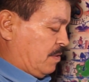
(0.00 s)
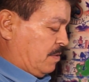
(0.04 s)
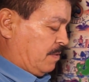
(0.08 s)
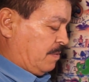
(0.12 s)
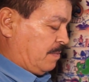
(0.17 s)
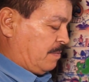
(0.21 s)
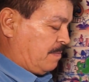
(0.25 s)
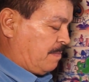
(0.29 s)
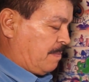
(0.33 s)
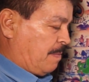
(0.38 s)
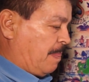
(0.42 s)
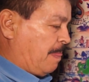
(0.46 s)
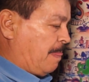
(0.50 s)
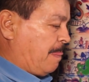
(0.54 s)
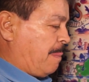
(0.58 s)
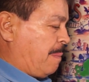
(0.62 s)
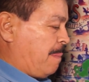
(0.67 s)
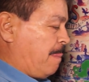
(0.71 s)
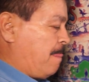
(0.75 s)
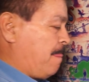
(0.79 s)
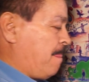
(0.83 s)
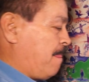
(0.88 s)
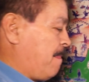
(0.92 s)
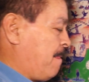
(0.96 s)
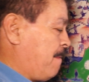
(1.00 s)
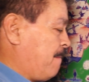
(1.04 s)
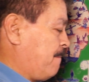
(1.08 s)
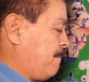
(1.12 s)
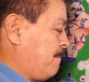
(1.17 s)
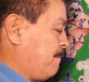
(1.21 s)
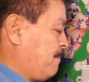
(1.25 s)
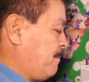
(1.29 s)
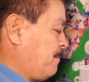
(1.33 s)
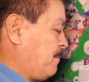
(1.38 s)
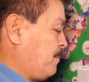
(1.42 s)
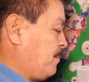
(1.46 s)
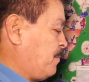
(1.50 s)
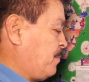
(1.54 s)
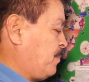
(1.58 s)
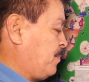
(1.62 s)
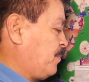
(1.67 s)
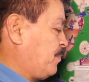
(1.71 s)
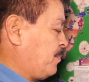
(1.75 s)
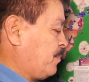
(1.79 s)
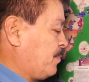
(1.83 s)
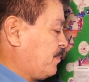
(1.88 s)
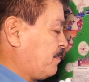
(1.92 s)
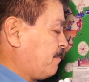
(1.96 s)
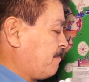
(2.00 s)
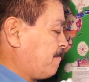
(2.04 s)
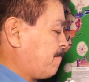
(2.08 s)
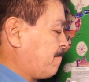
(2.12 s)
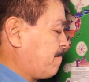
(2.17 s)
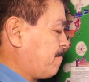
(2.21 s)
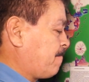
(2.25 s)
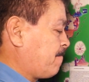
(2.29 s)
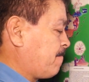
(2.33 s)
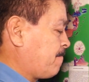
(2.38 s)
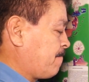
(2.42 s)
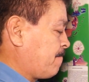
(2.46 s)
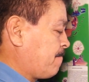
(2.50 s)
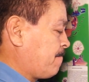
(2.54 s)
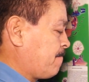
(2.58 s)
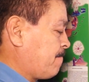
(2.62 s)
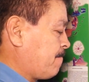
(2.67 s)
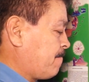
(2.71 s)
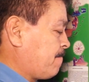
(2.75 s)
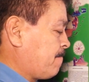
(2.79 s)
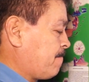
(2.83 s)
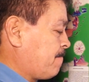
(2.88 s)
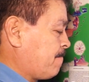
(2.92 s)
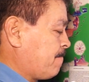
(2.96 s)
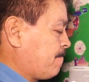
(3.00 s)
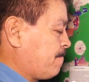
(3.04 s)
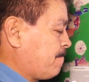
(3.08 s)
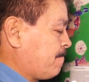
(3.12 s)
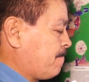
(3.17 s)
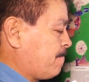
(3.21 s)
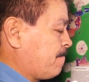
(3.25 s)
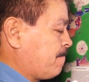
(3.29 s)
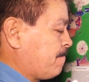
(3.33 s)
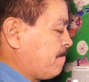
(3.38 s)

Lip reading: No one is speaking in this clip.